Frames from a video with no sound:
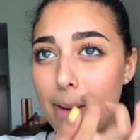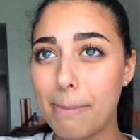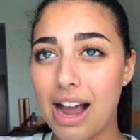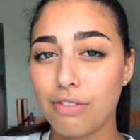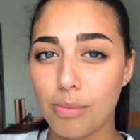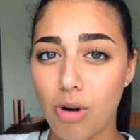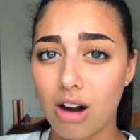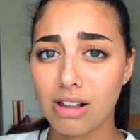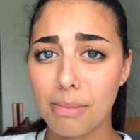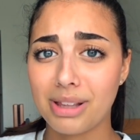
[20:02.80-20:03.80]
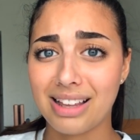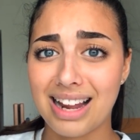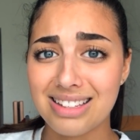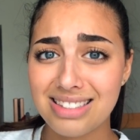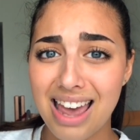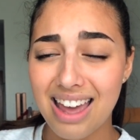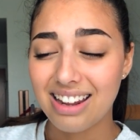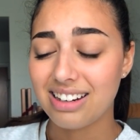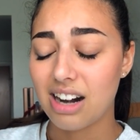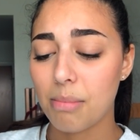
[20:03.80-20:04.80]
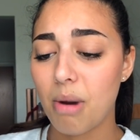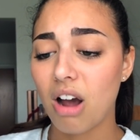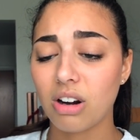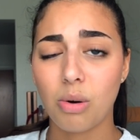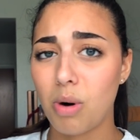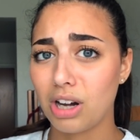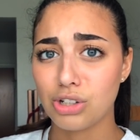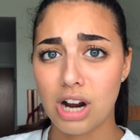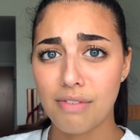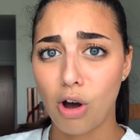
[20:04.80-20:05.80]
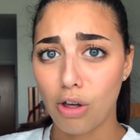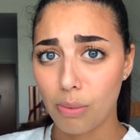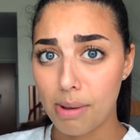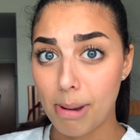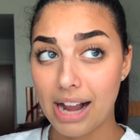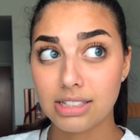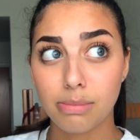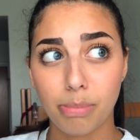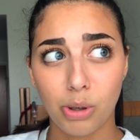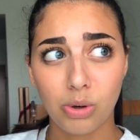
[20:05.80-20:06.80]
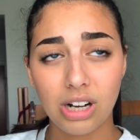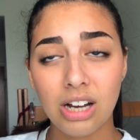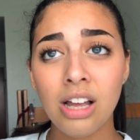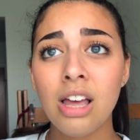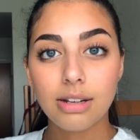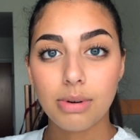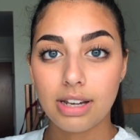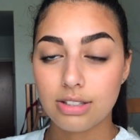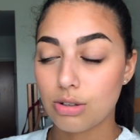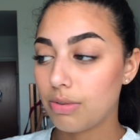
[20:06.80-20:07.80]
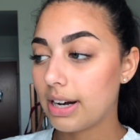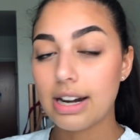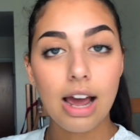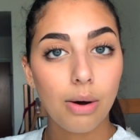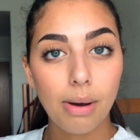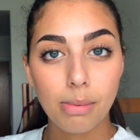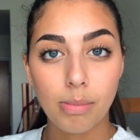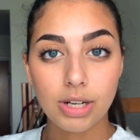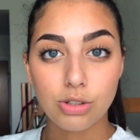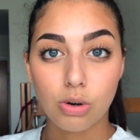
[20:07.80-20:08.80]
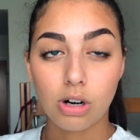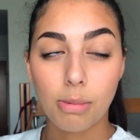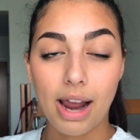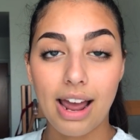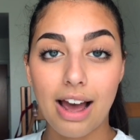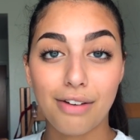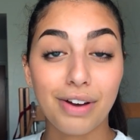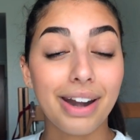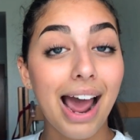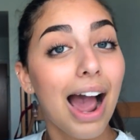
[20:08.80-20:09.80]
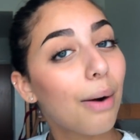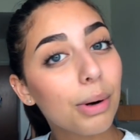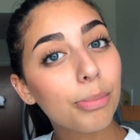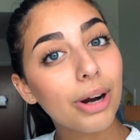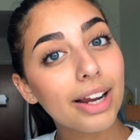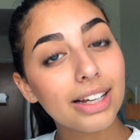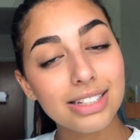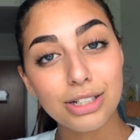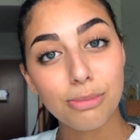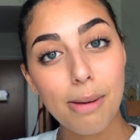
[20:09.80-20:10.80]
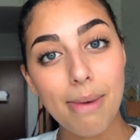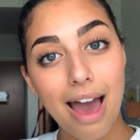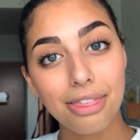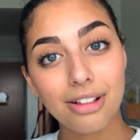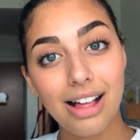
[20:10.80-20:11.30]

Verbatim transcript: get back from rock climbing like at 10 and I'm not gonna wanna drive all the way back to Boca. Anyway, so right now I'm in my dorm. I have an hour break until my math